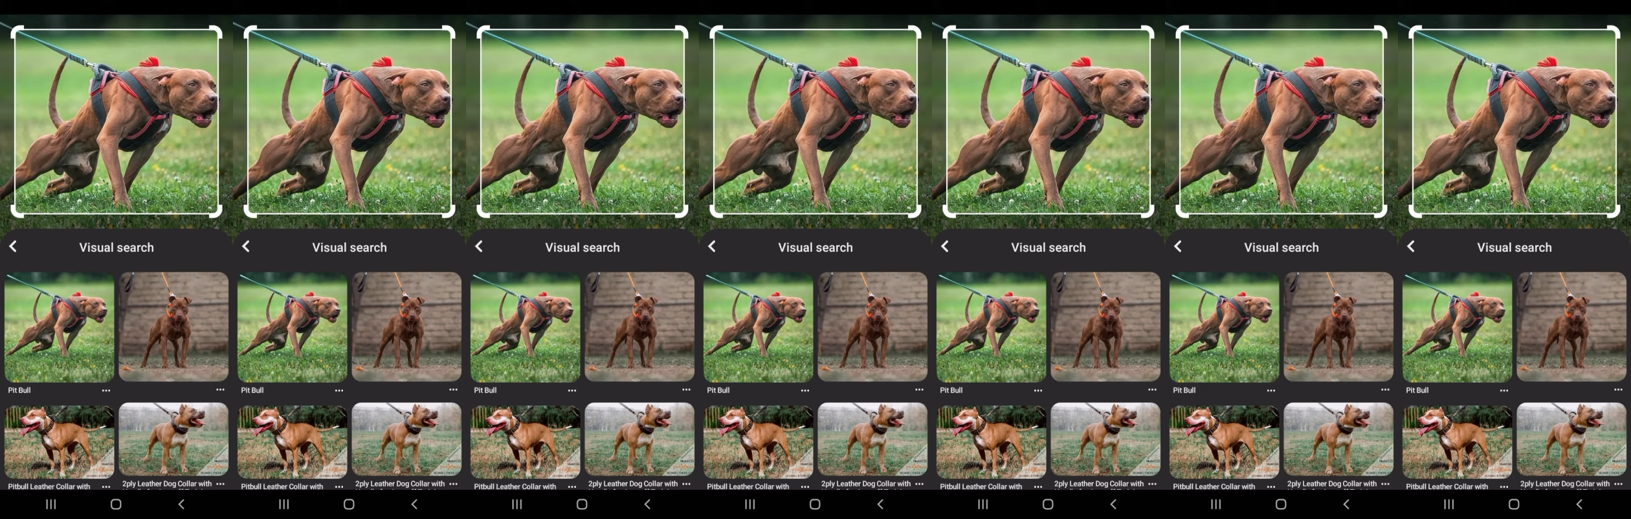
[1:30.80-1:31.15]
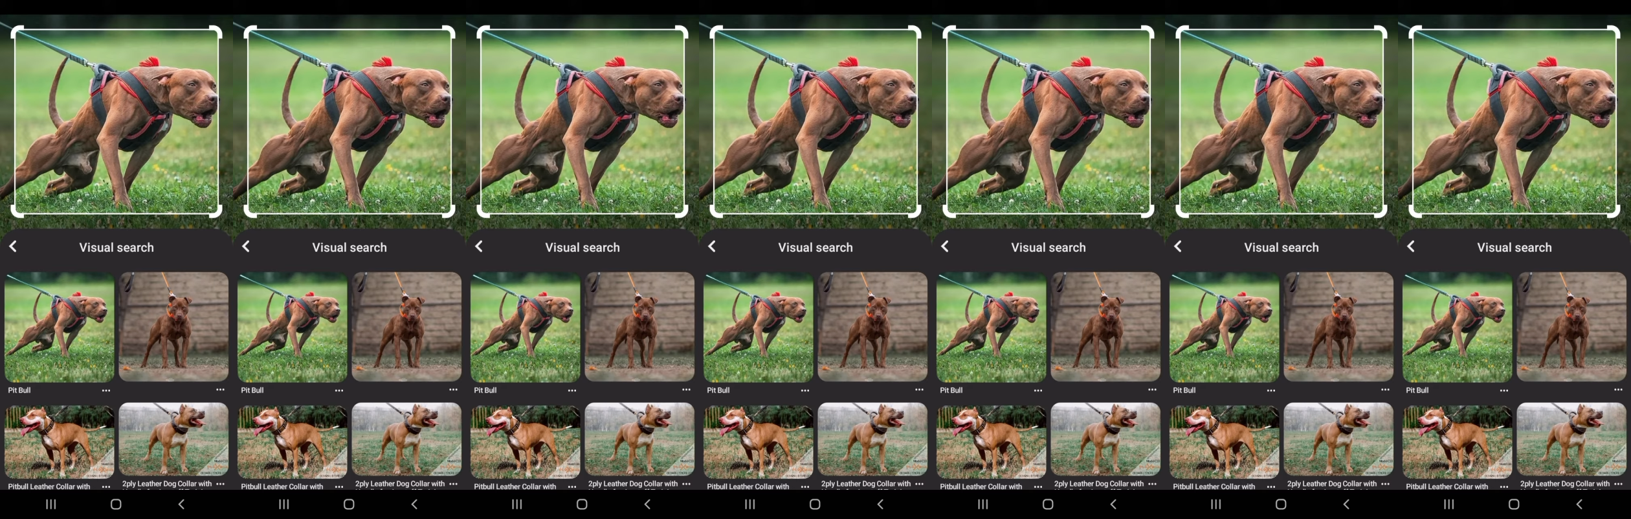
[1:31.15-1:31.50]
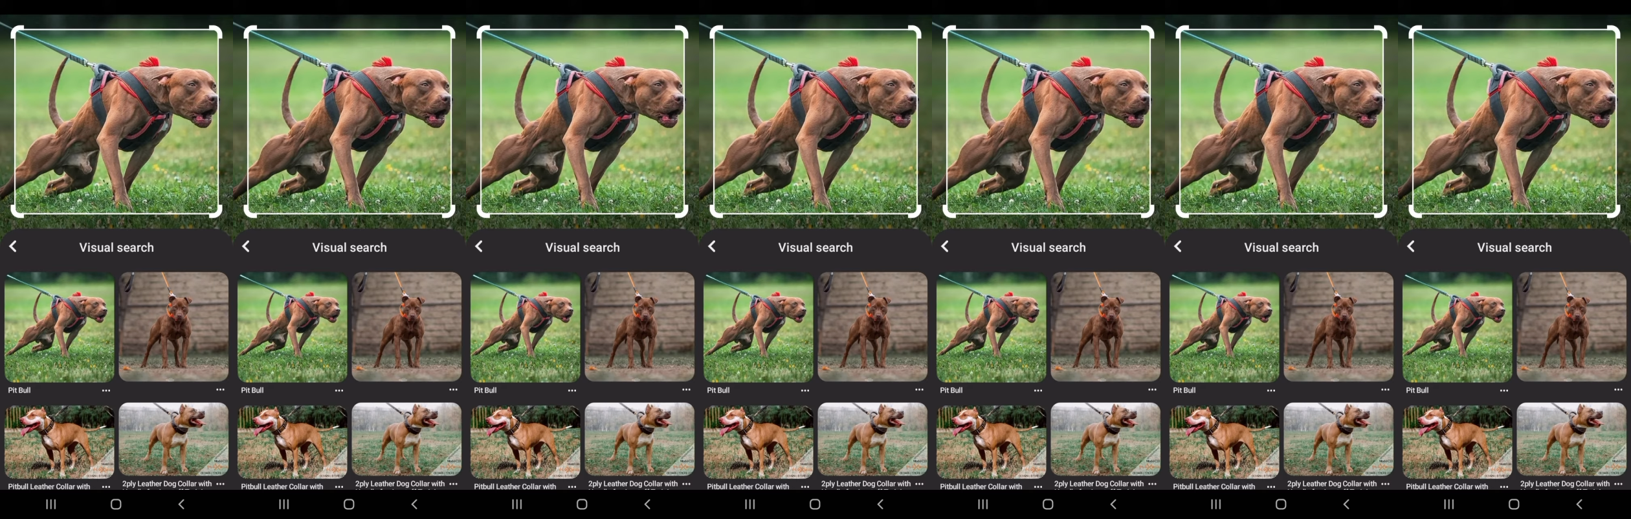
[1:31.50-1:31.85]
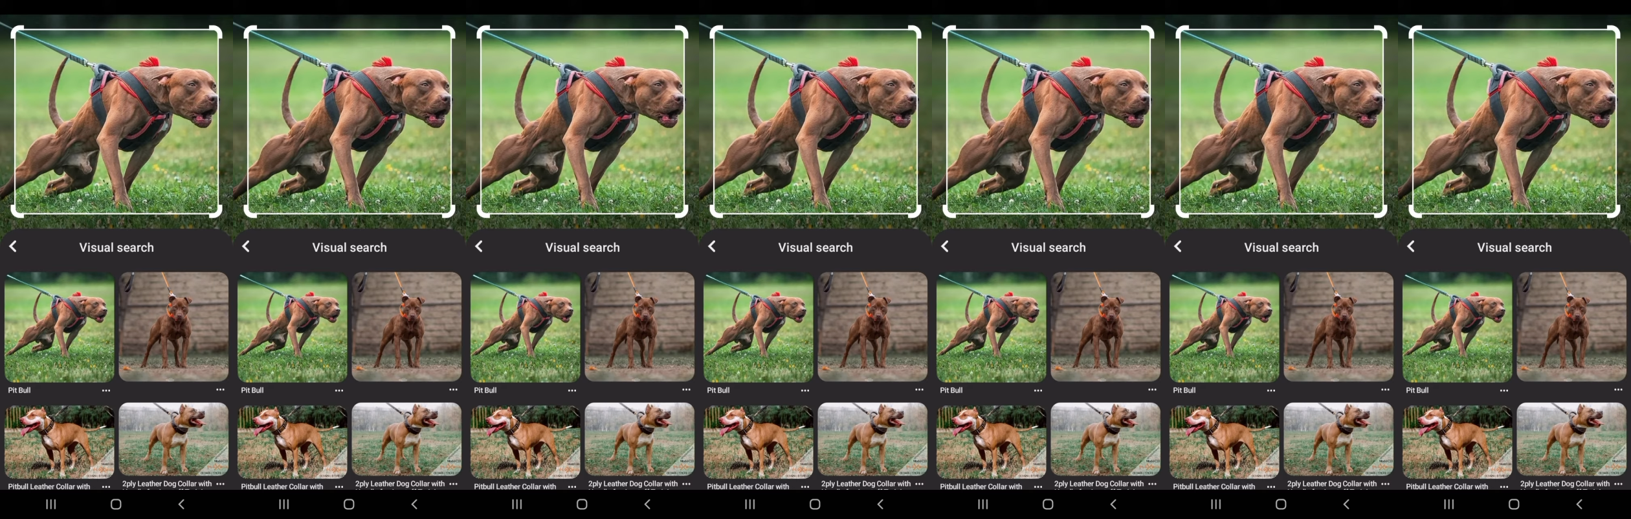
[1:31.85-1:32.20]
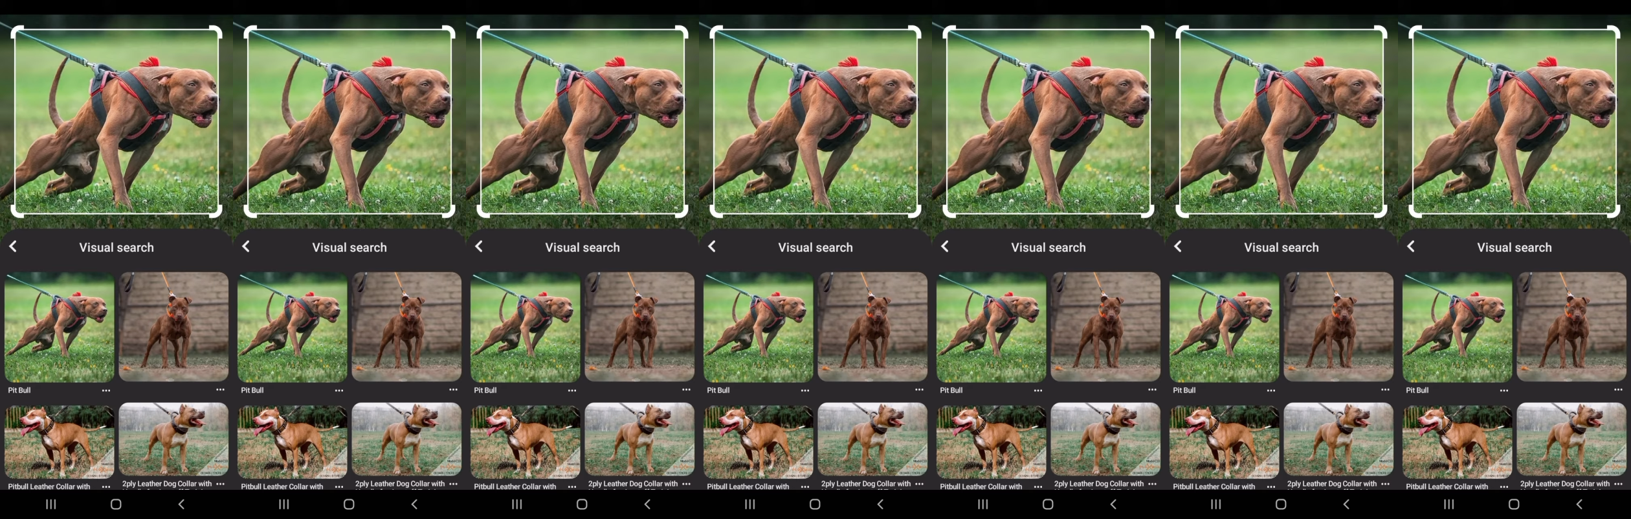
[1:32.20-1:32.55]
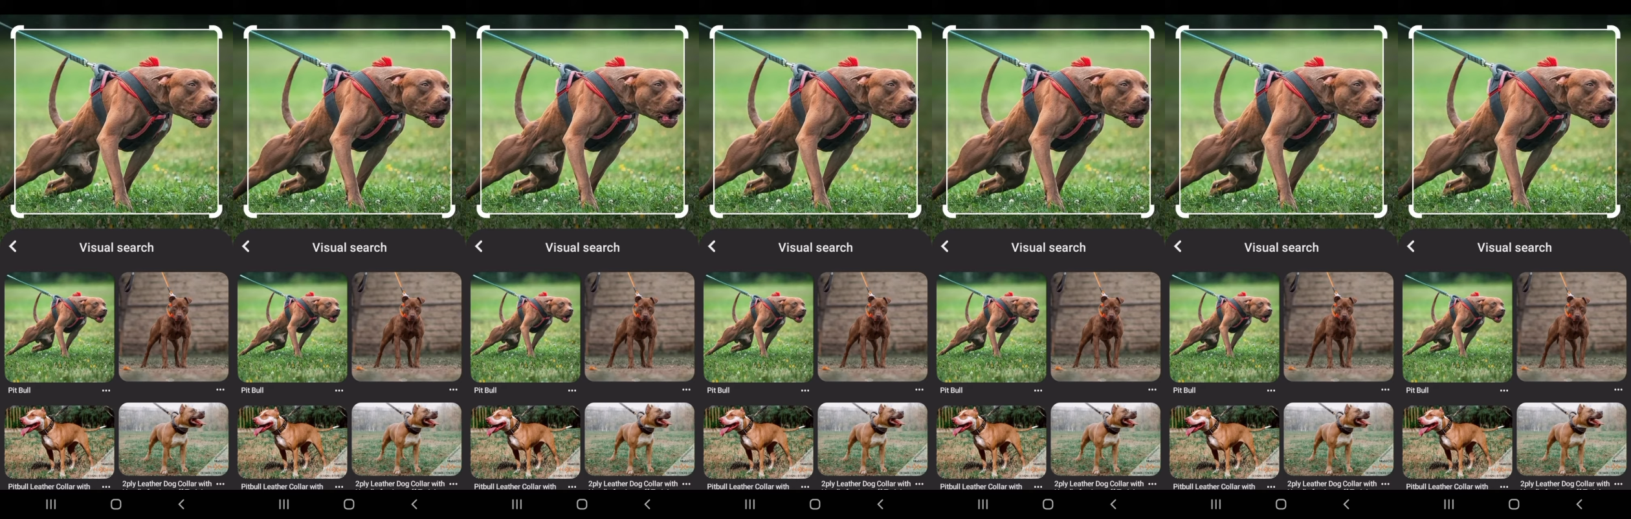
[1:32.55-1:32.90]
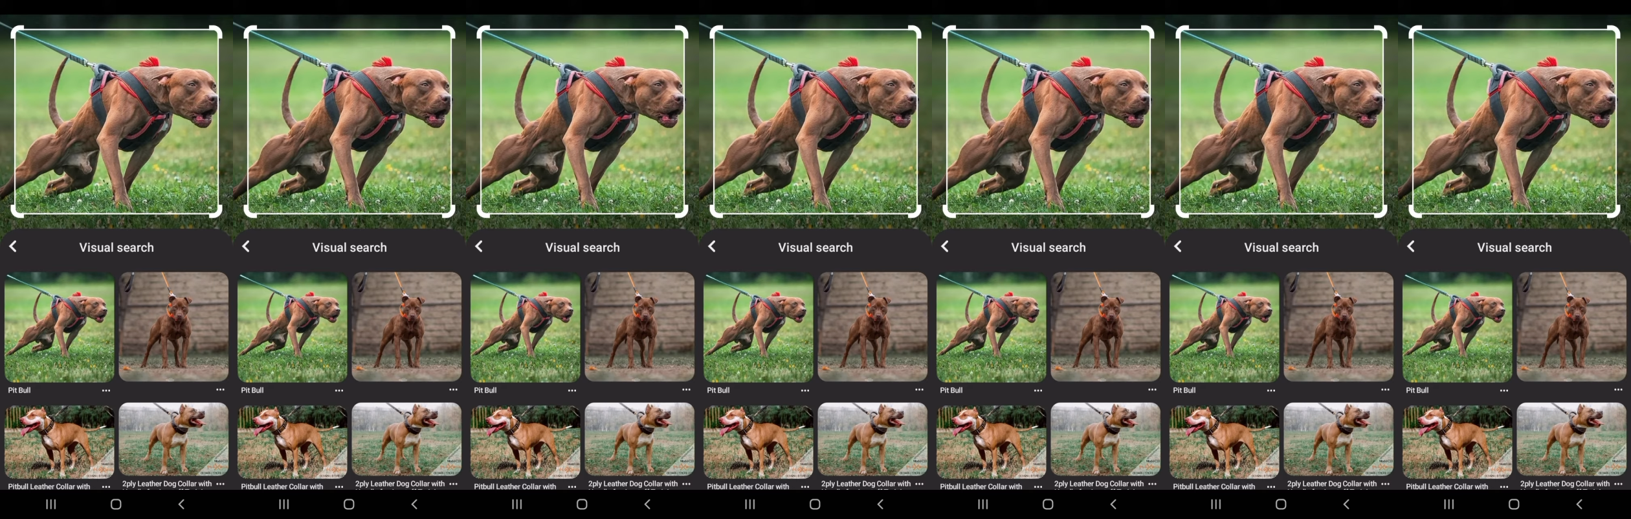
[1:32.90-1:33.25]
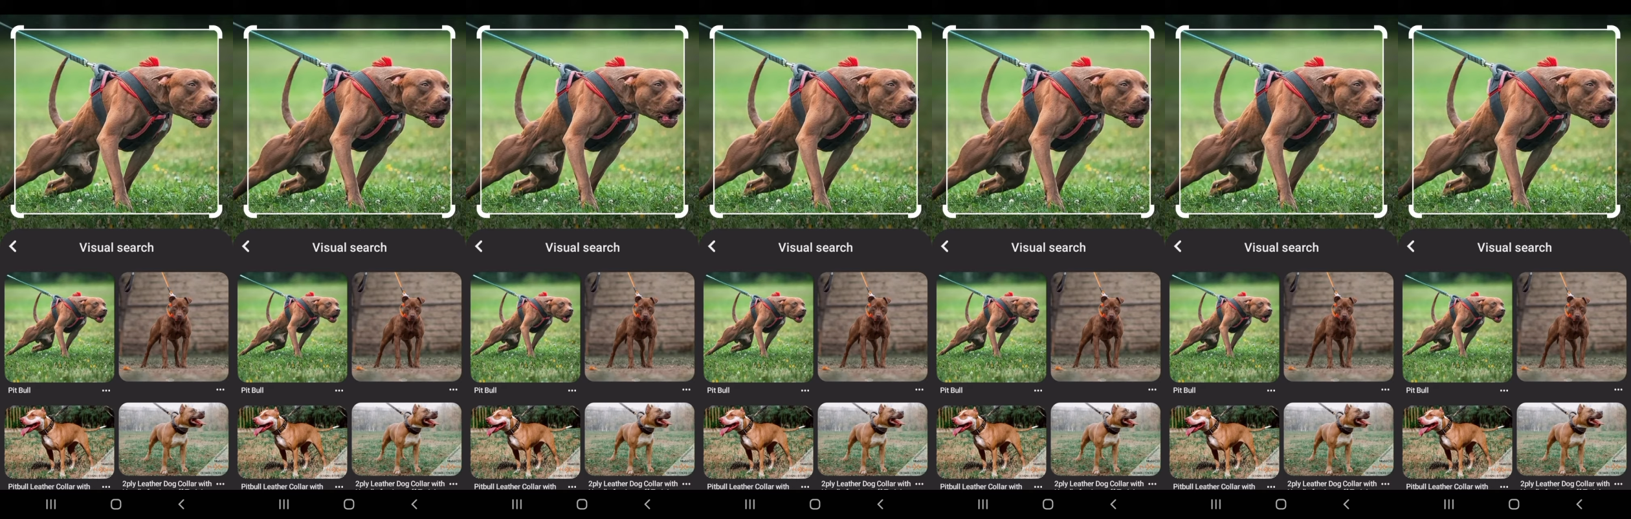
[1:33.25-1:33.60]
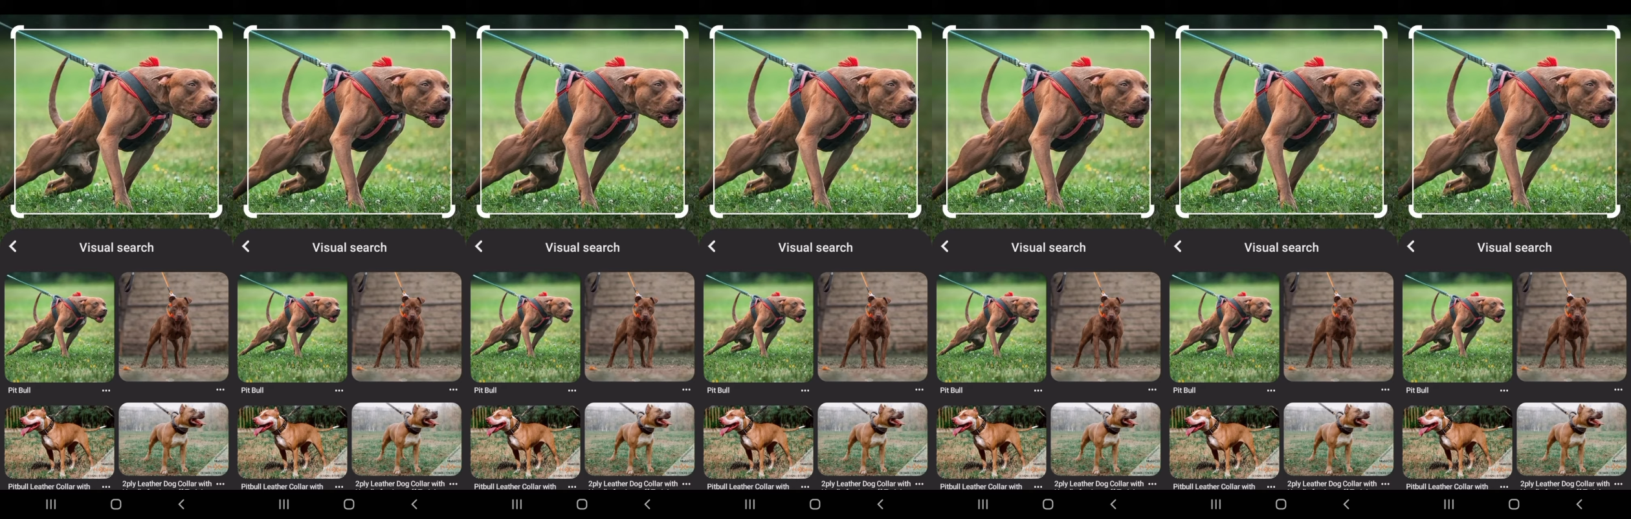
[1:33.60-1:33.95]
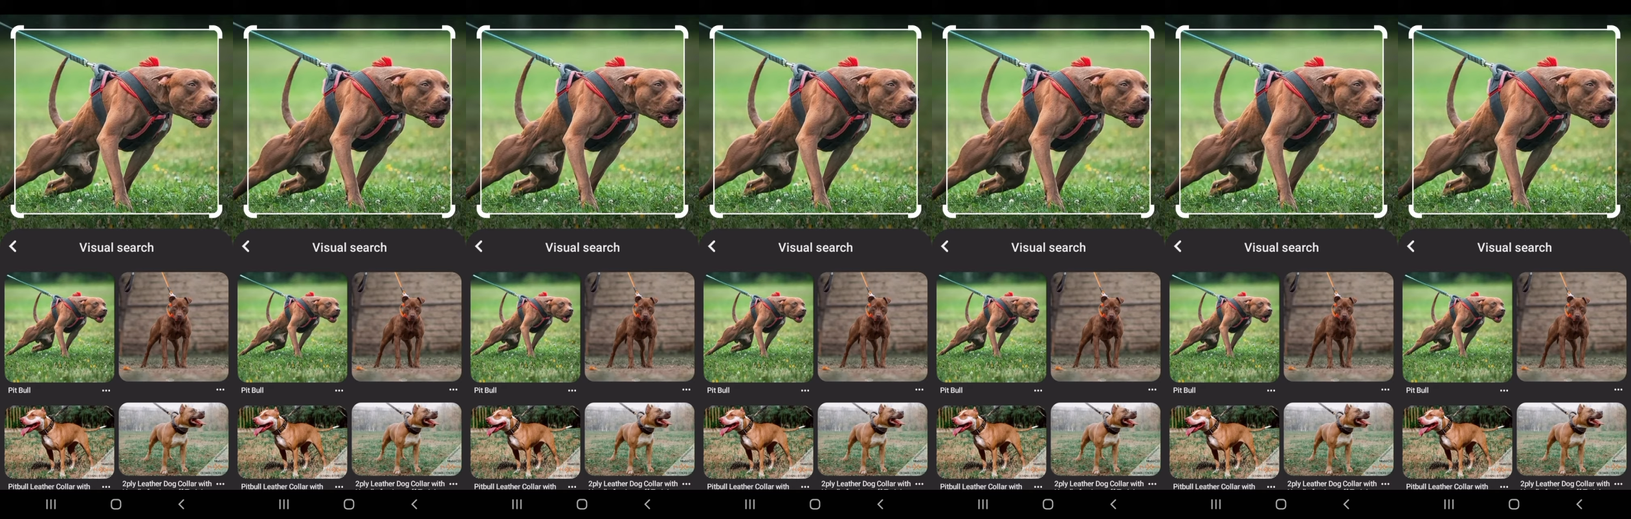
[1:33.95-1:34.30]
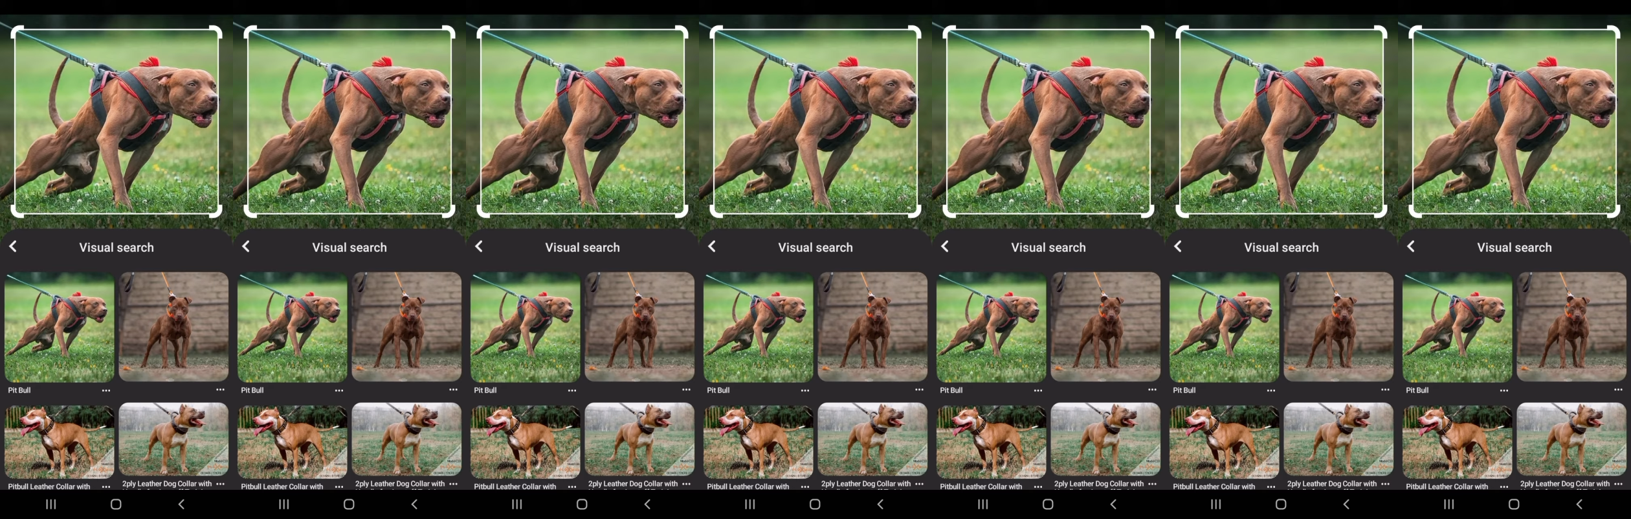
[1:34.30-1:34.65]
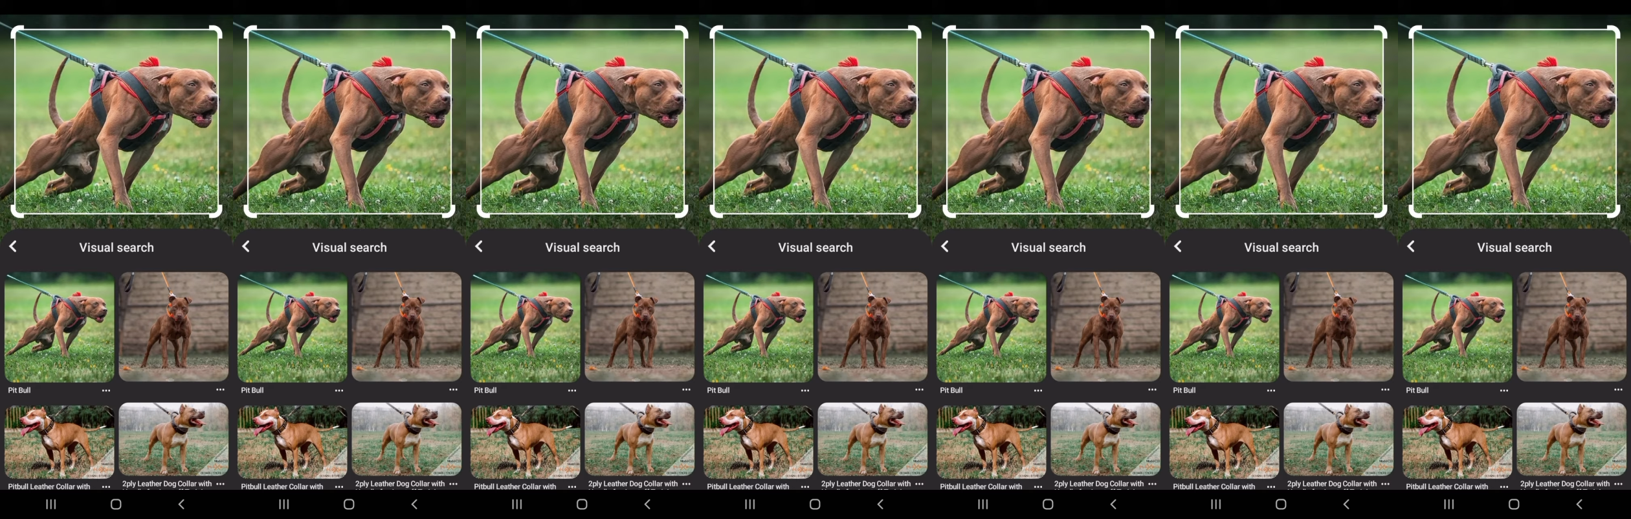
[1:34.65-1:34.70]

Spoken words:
No face is visible, so there are no lips to read.